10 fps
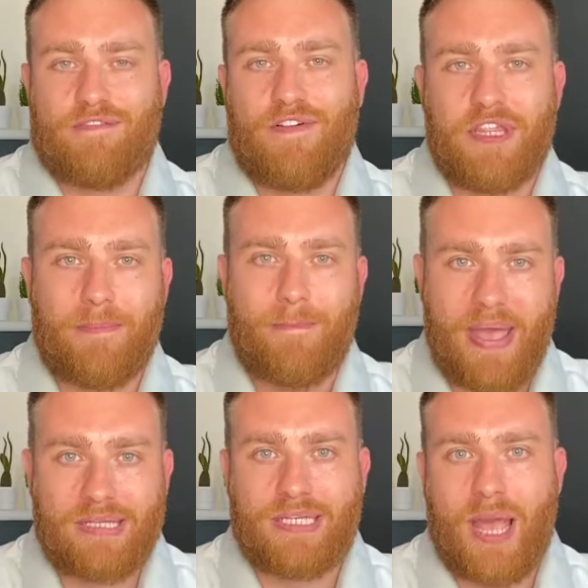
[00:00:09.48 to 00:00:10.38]
find the
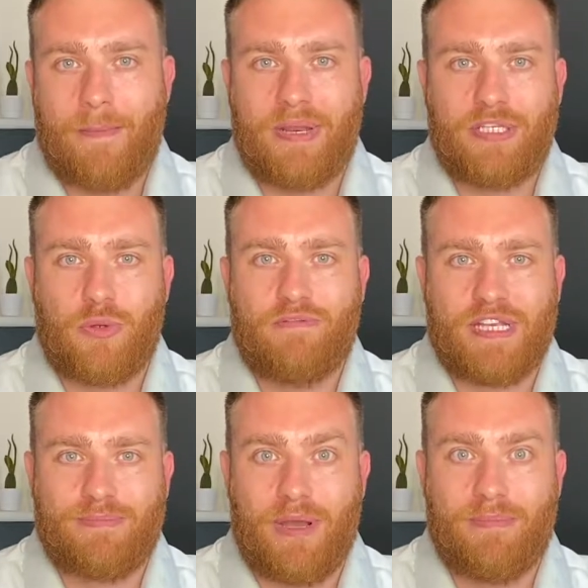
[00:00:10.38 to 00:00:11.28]
best company to
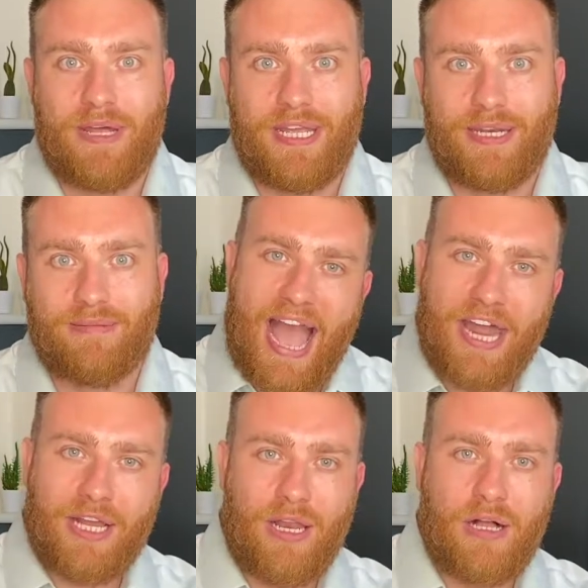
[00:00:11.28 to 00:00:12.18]
invest my money in. At
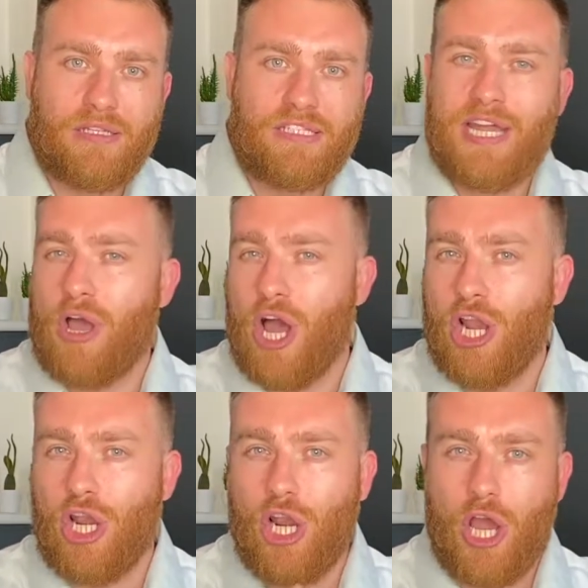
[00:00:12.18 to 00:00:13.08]
a glance, there are
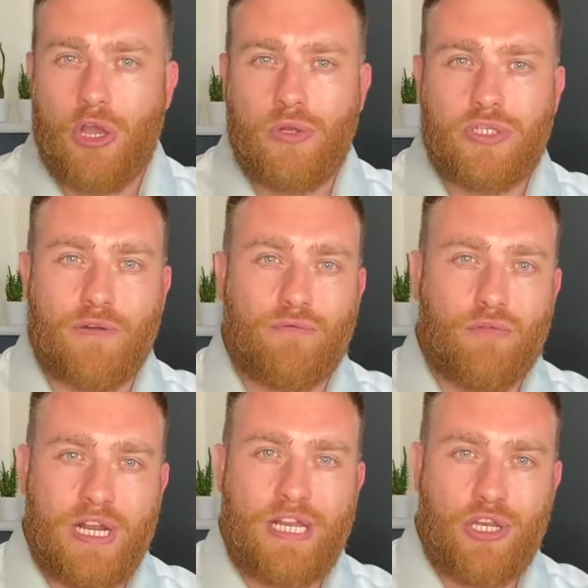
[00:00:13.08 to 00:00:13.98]
loads of
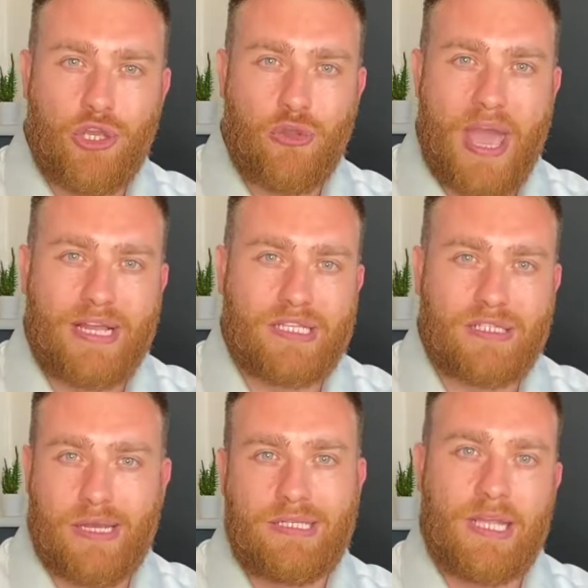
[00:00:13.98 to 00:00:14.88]
really new and
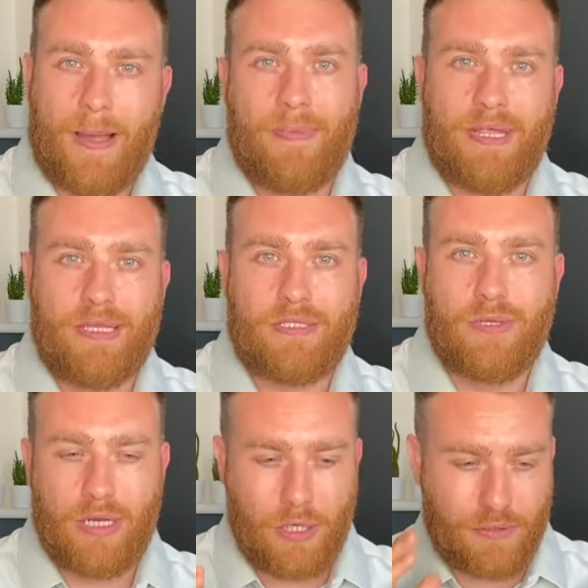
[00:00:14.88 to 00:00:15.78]
exciting companies
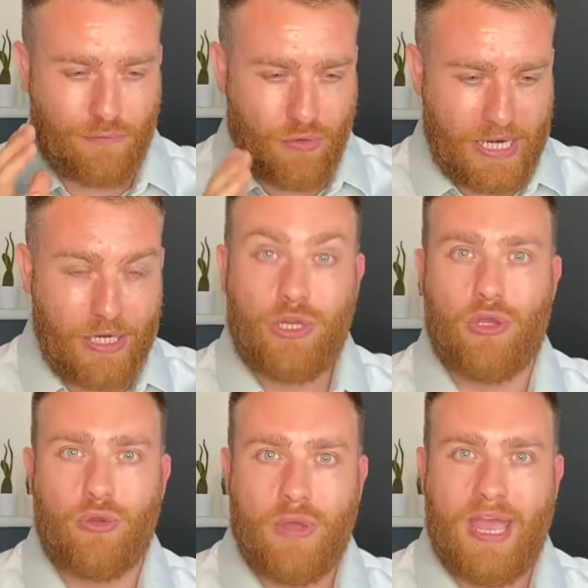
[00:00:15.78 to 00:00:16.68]
doing loads of really
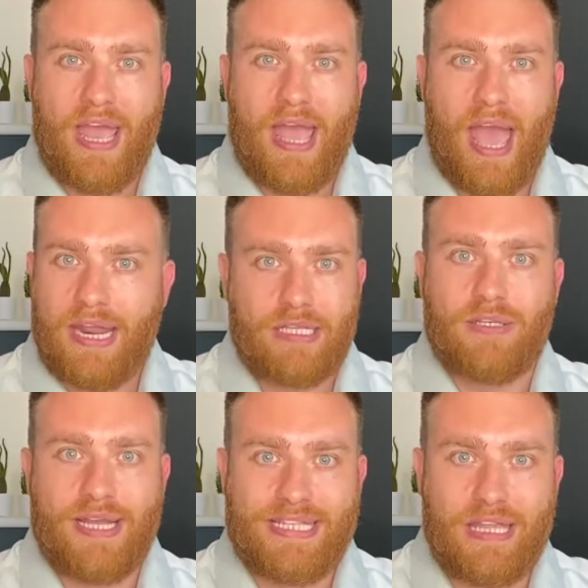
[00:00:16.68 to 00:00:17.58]
new and
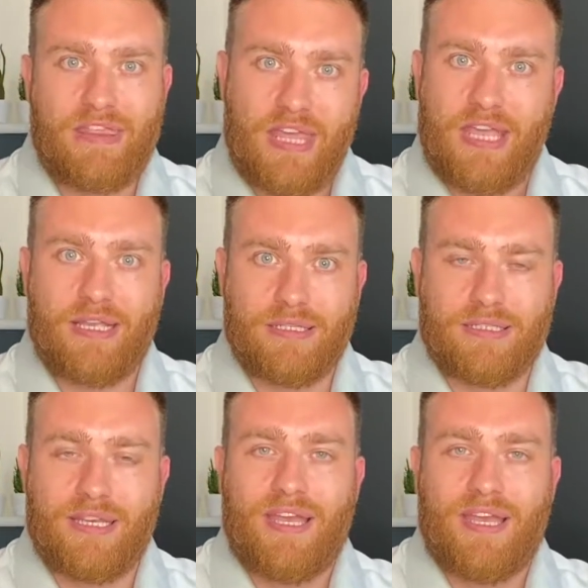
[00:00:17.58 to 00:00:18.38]
exciting things.